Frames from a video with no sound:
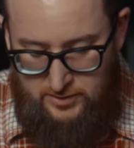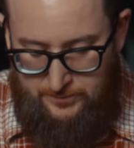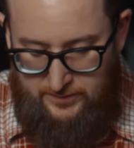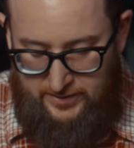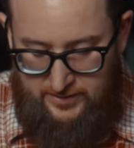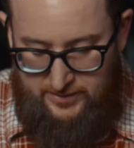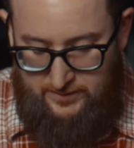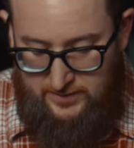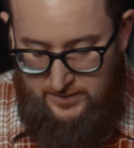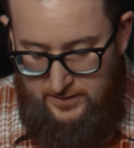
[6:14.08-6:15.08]
Drop it right
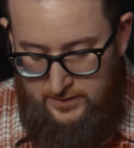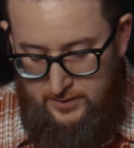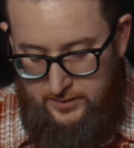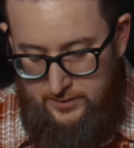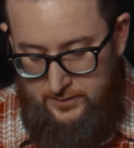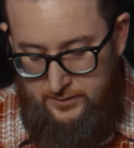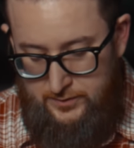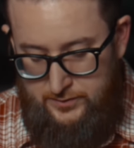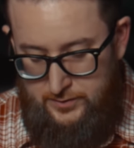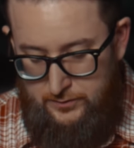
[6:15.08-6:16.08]
in
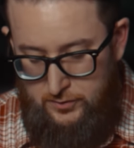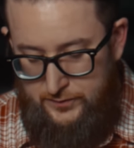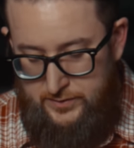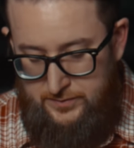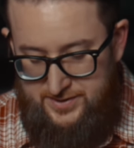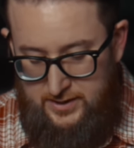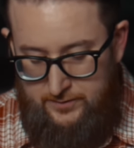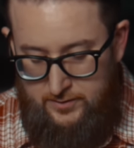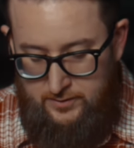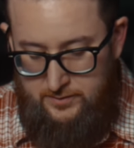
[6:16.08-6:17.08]
to the grooves of the
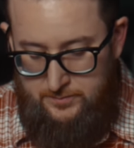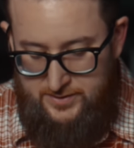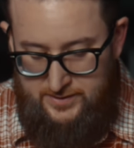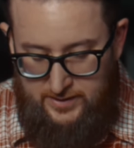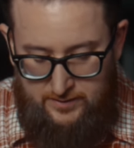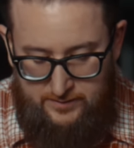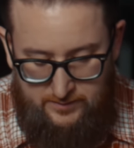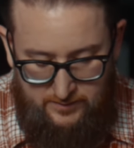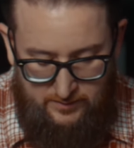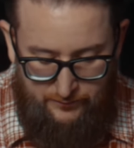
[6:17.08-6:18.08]
receiver. Press down
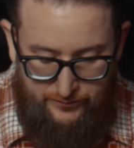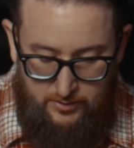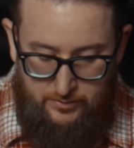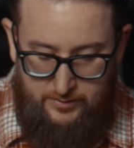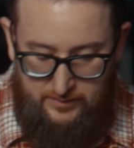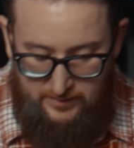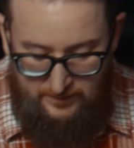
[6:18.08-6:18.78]
and forward.